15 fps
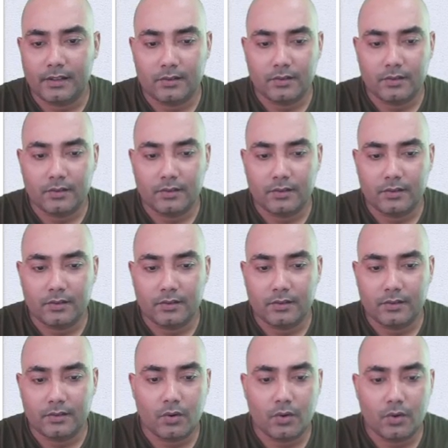So you need to
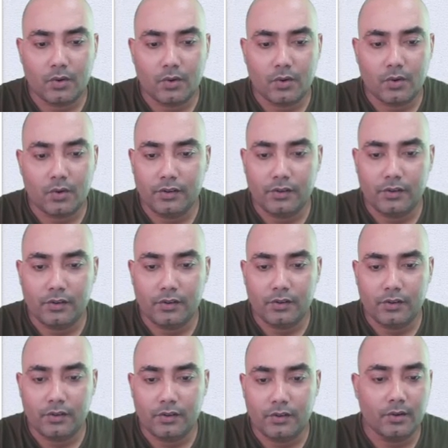join, you will
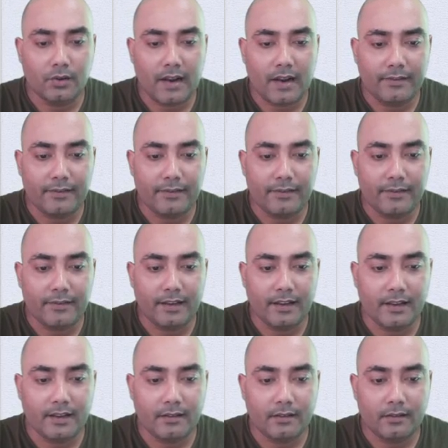get your affiliate
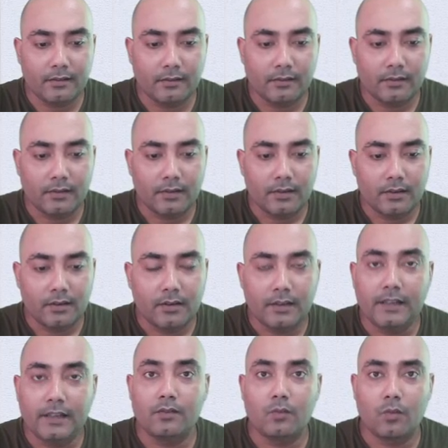link
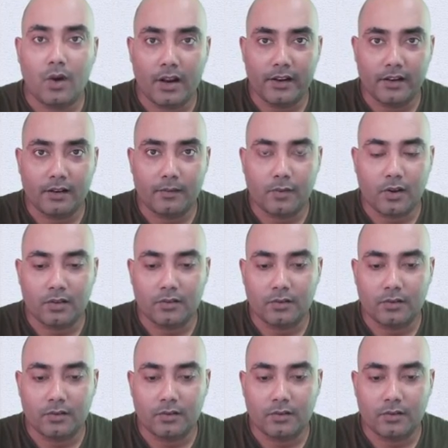in Warrior Plus.